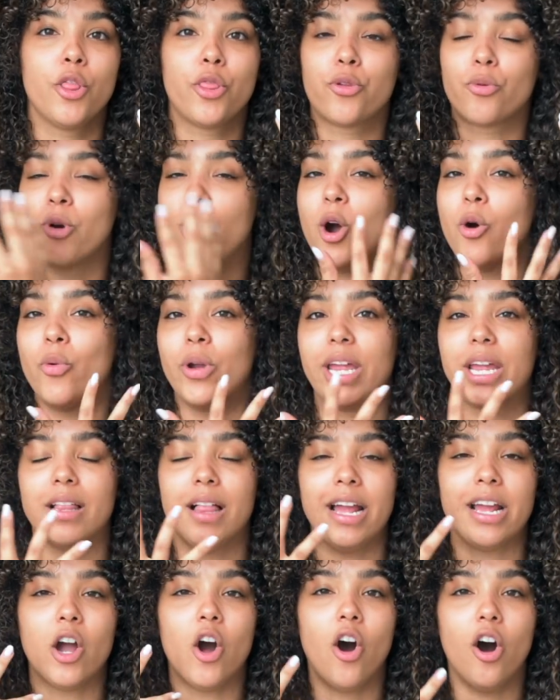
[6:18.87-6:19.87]
throwing
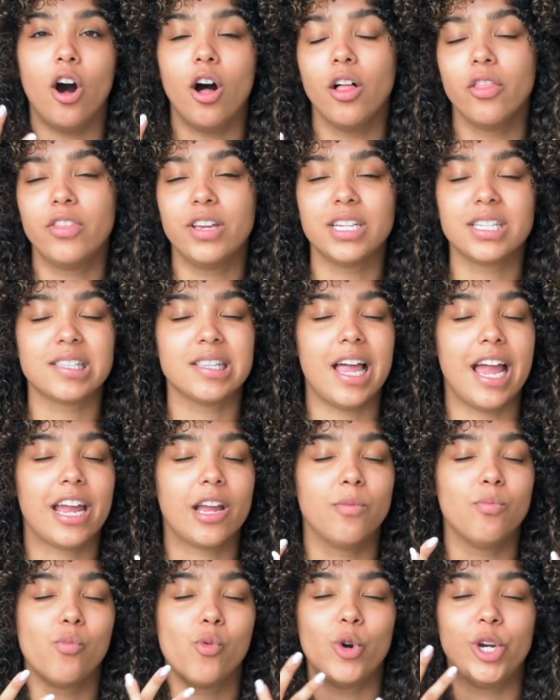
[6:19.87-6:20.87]
like all this
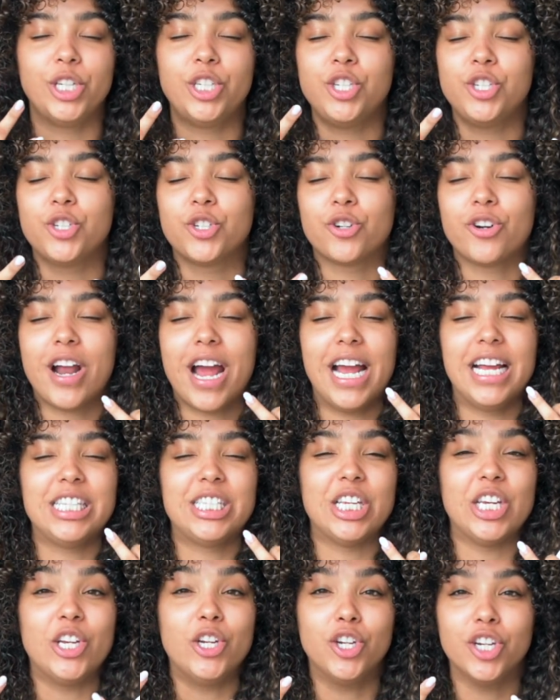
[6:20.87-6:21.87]
like
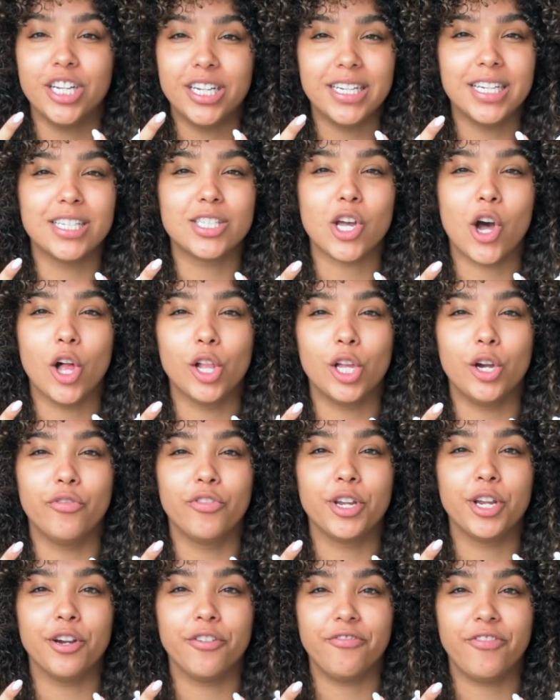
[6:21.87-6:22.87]
moisturizing goodness all
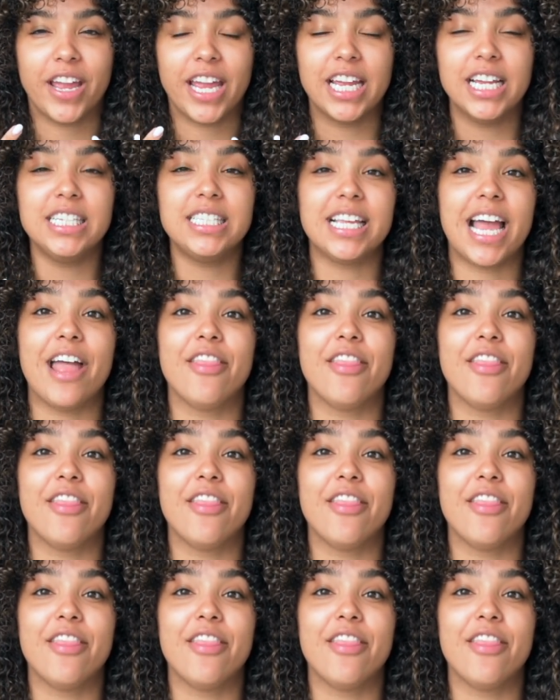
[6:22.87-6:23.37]
over your face